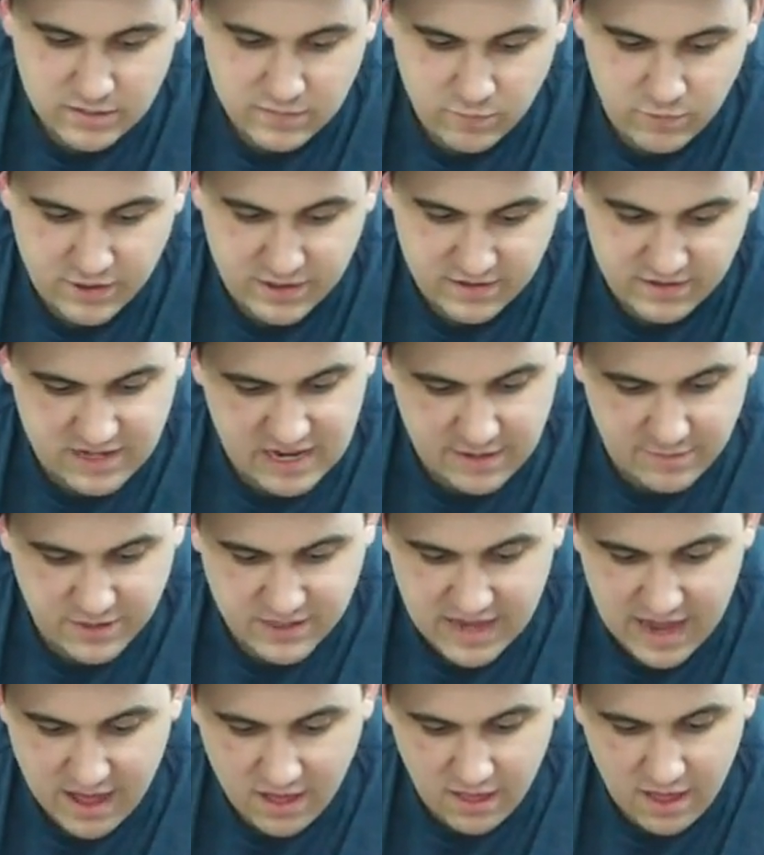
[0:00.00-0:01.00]
with the same
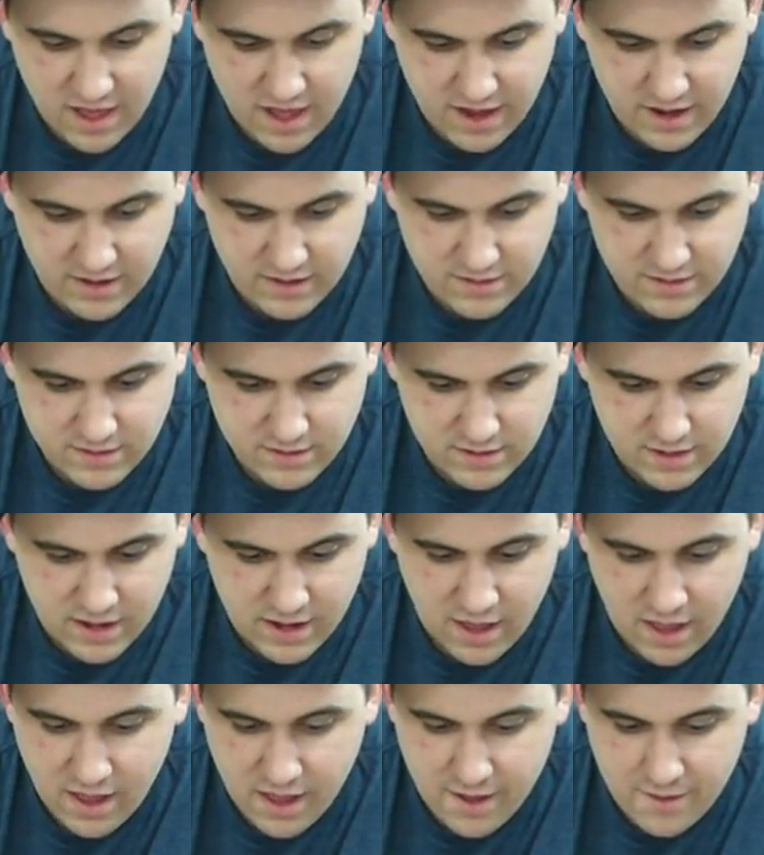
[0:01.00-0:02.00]
stat line,
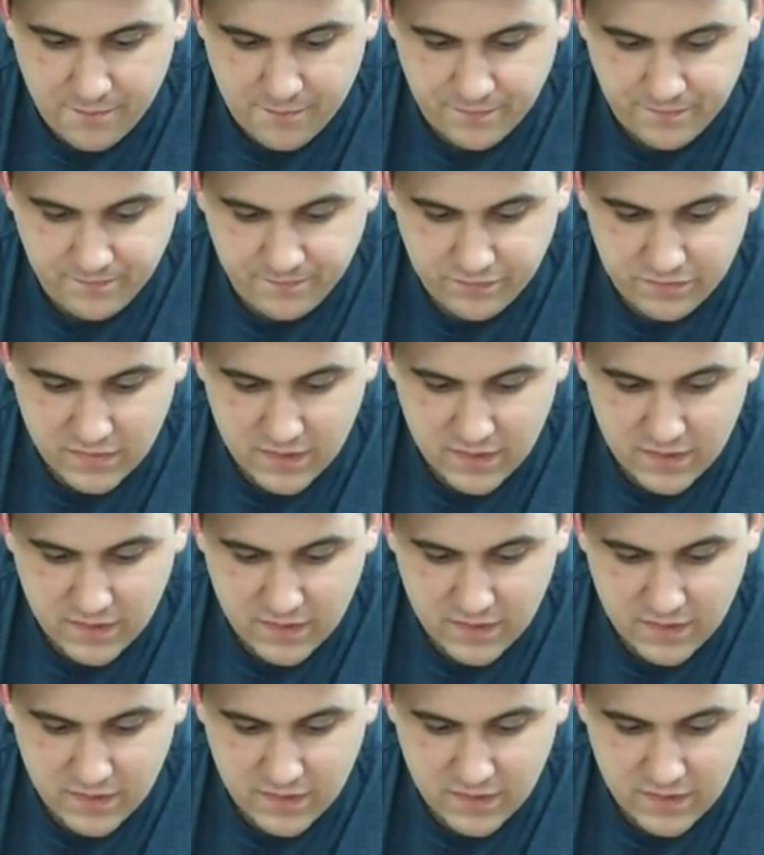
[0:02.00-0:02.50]
um,